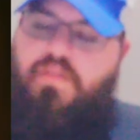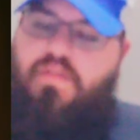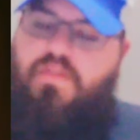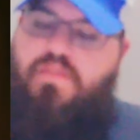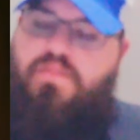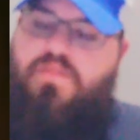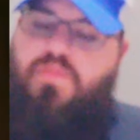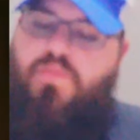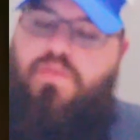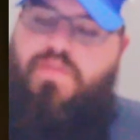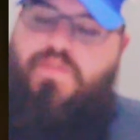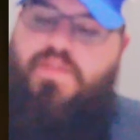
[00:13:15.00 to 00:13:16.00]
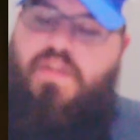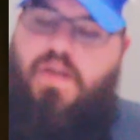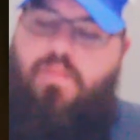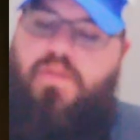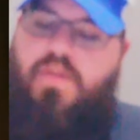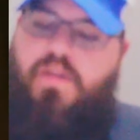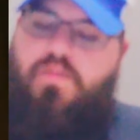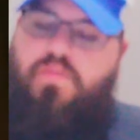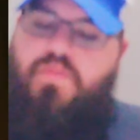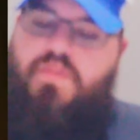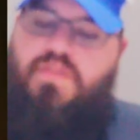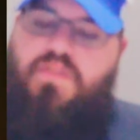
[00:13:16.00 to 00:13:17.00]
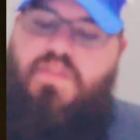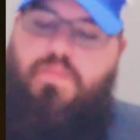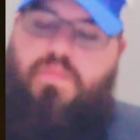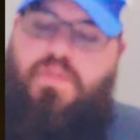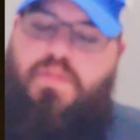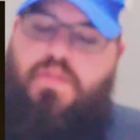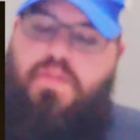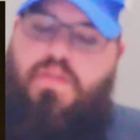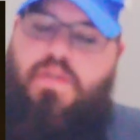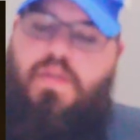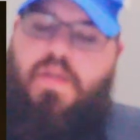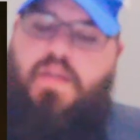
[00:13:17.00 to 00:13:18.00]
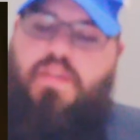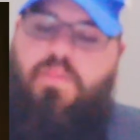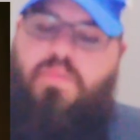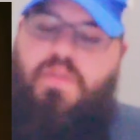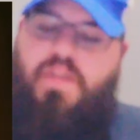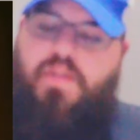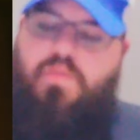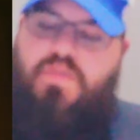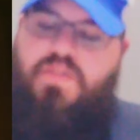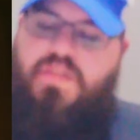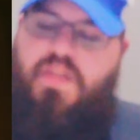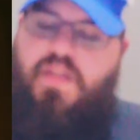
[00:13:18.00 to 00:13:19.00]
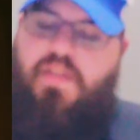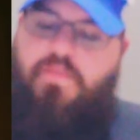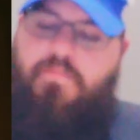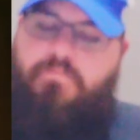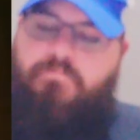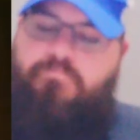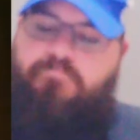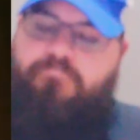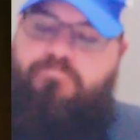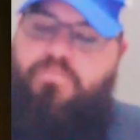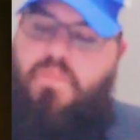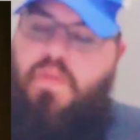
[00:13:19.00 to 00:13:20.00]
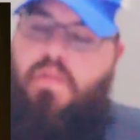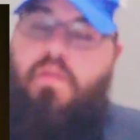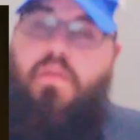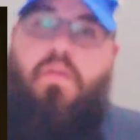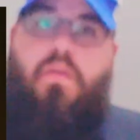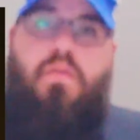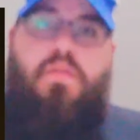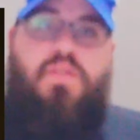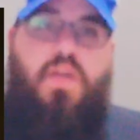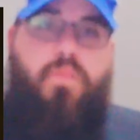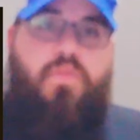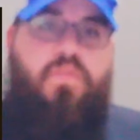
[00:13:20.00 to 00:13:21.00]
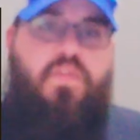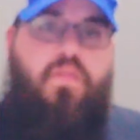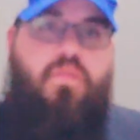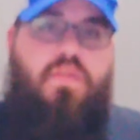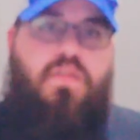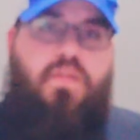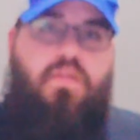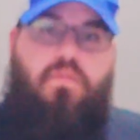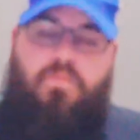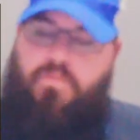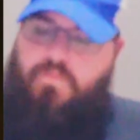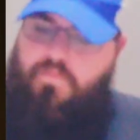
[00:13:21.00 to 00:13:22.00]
unto the door of the tabernacle of the assembly, and the plague was stayed. Chapter 17.